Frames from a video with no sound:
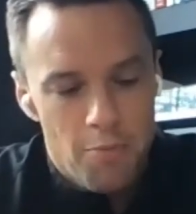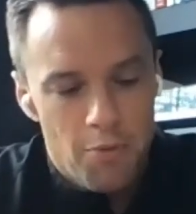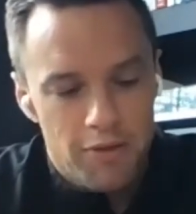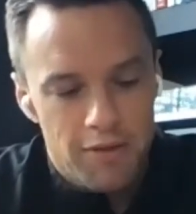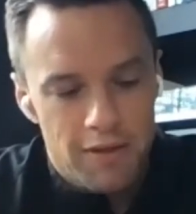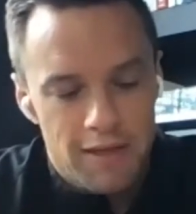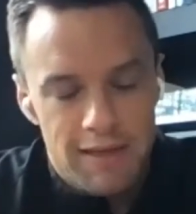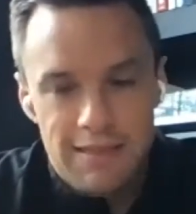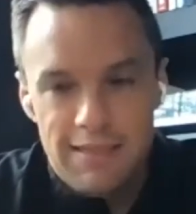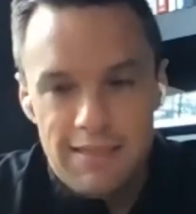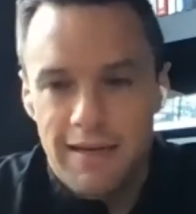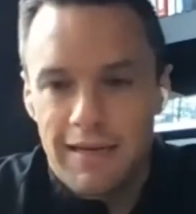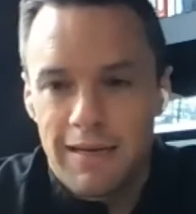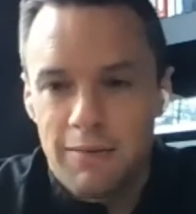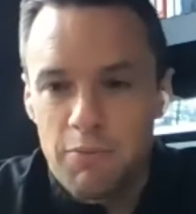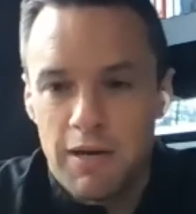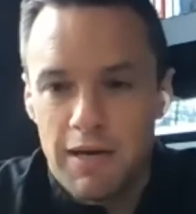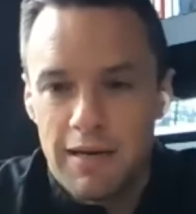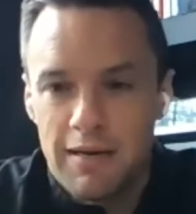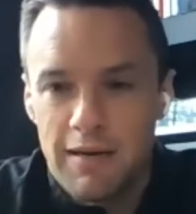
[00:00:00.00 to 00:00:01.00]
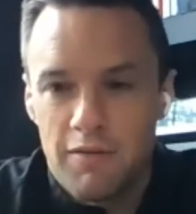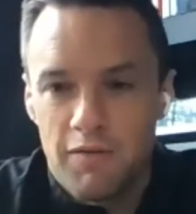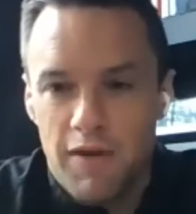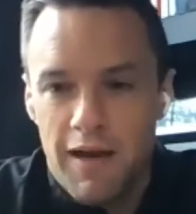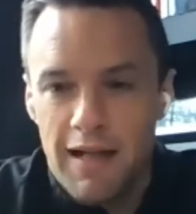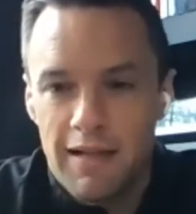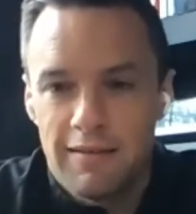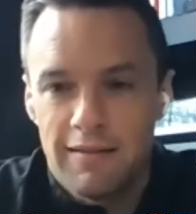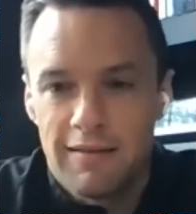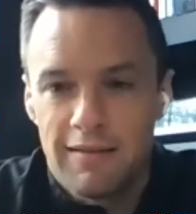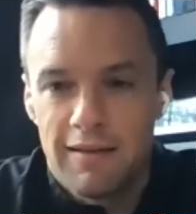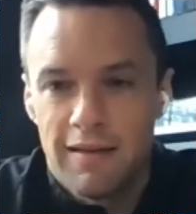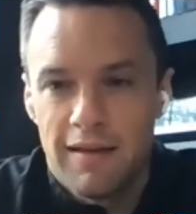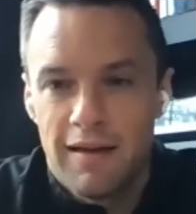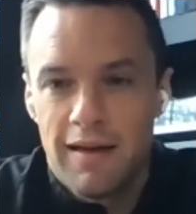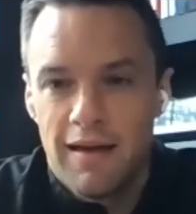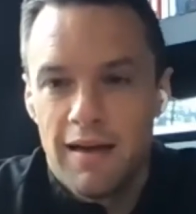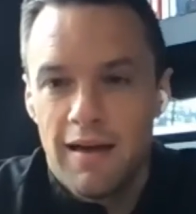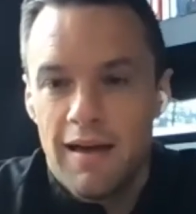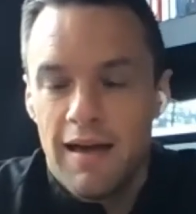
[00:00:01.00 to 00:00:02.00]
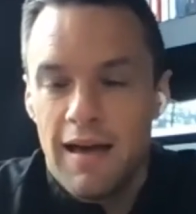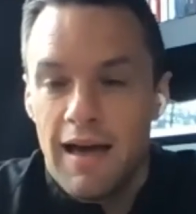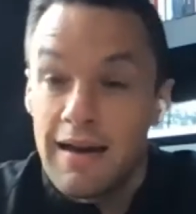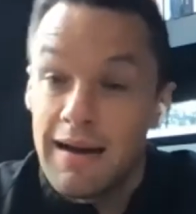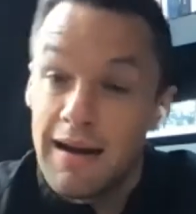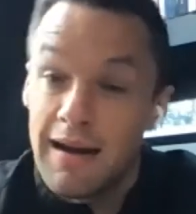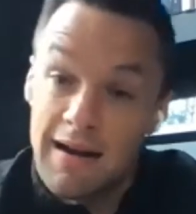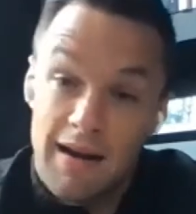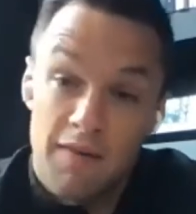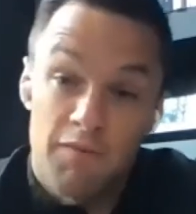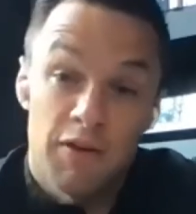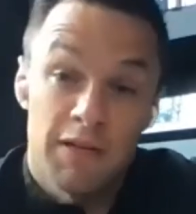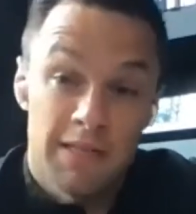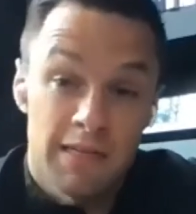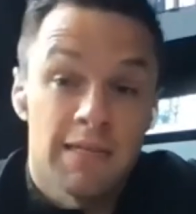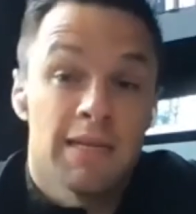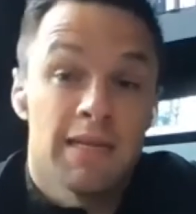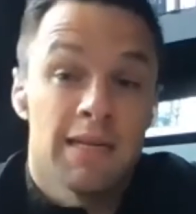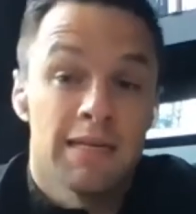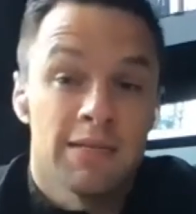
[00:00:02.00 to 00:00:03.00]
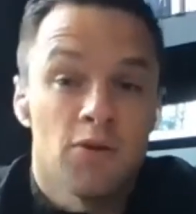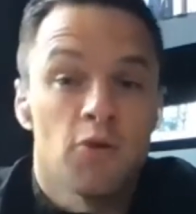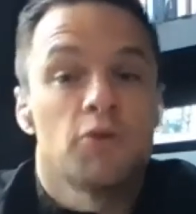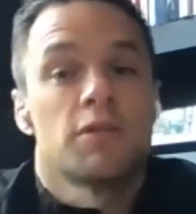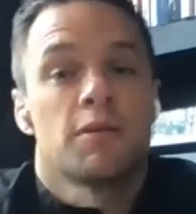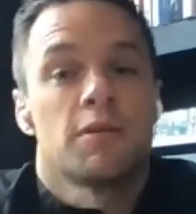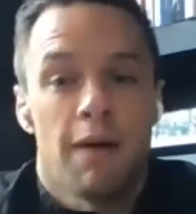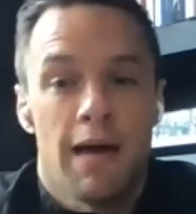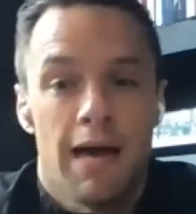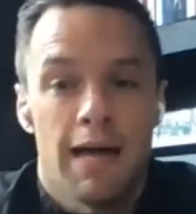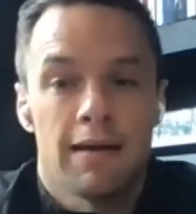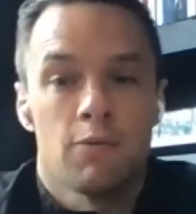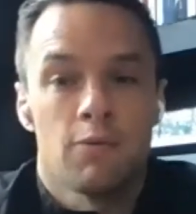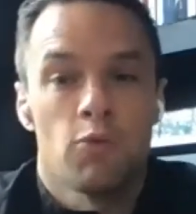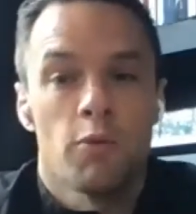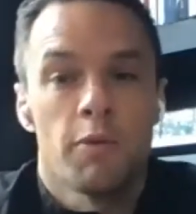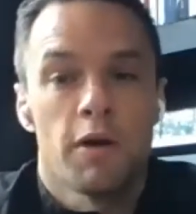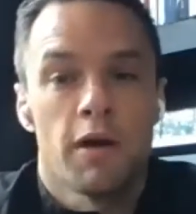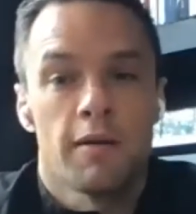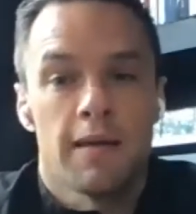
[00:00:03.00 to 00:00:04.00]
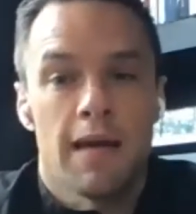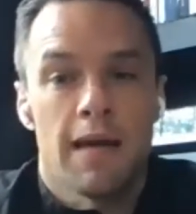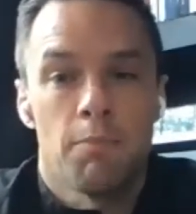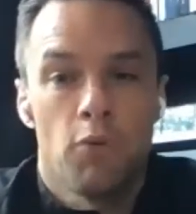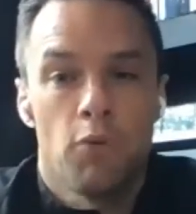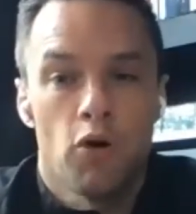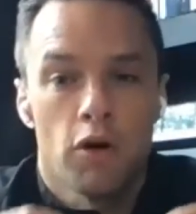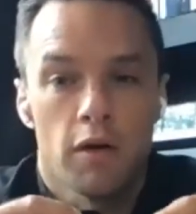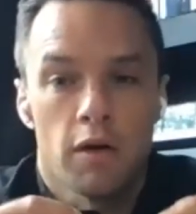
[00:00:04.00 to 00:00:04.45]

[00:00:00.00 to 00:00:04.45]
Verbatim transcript: but the Encyclopedia of Health. And it had every disease known to man and woman in that book.